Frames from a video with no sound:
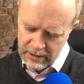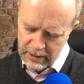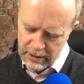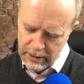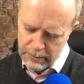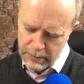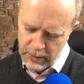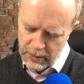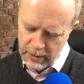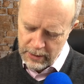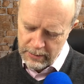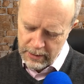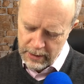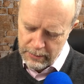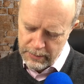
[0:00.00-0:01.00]
You put
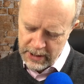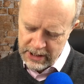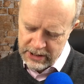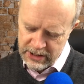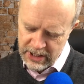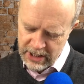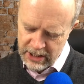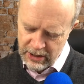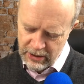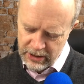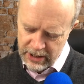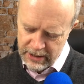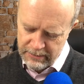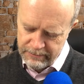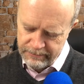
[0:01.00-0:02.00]
a big tick on
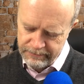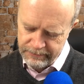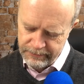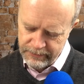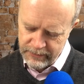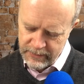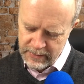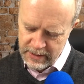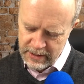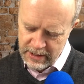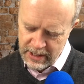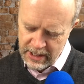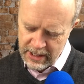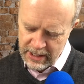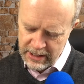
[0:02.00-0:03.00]
it.
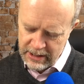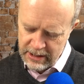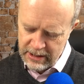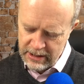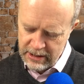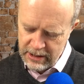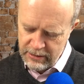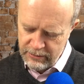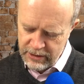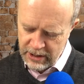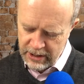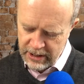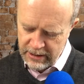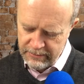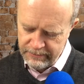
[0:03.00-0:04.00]
There, you've done
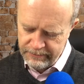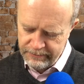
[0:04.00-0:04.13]
it.